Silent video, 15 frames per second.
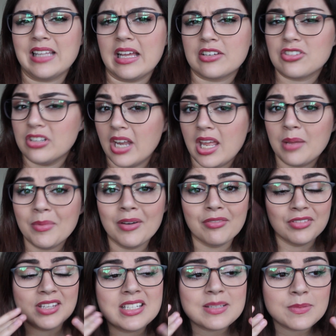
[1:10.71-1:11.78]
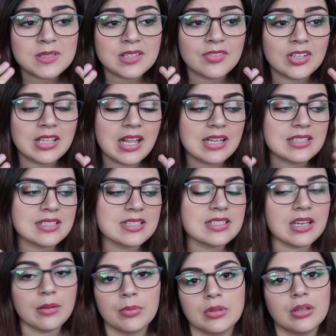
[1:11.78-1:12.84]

/ name of these specific glasses down